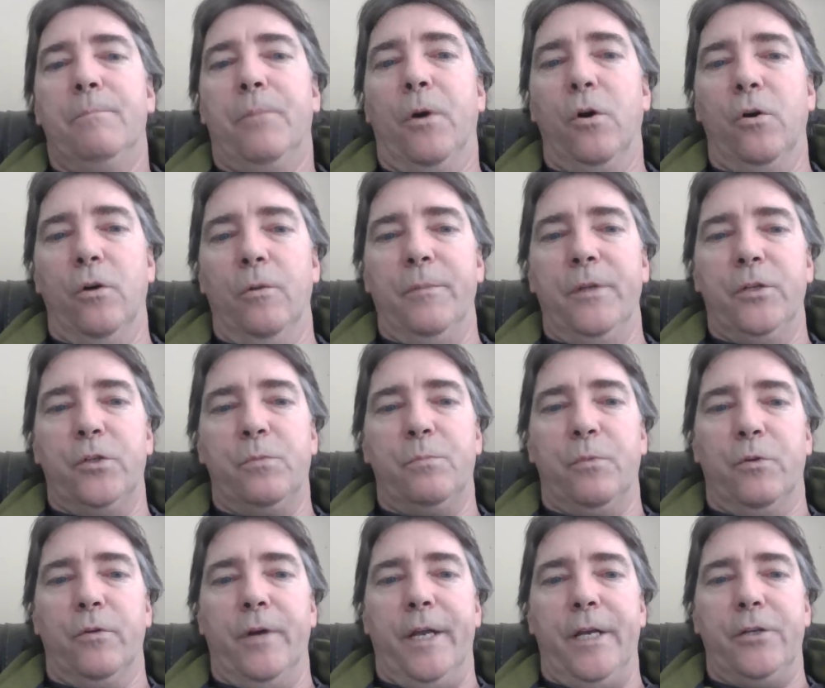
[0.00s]
poem
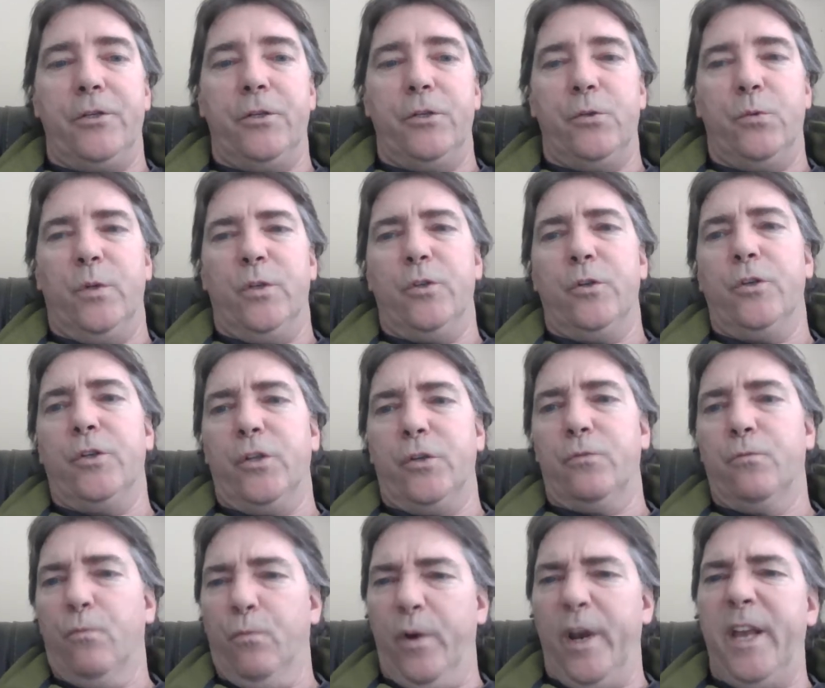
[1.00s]
inspirations, which are
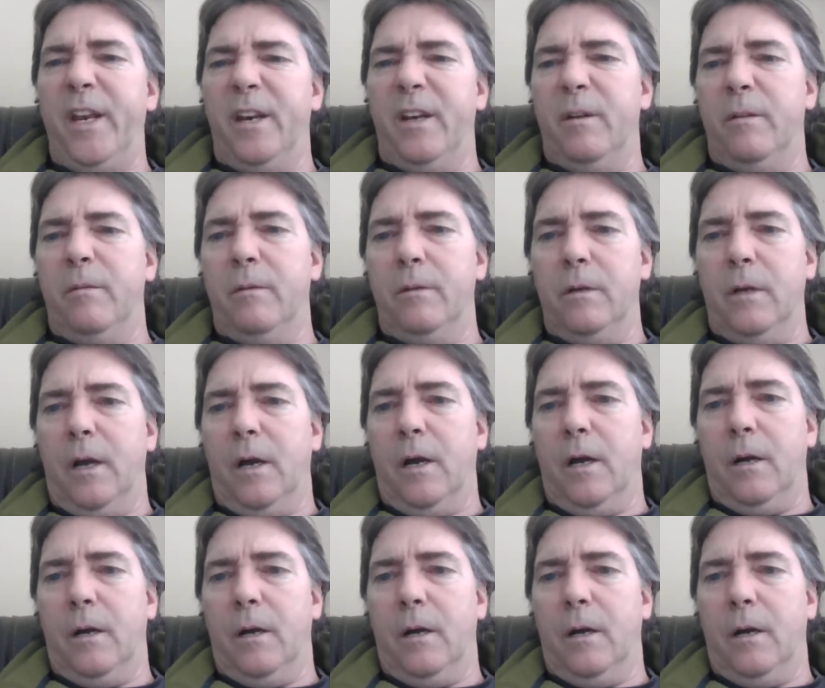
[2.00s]
just written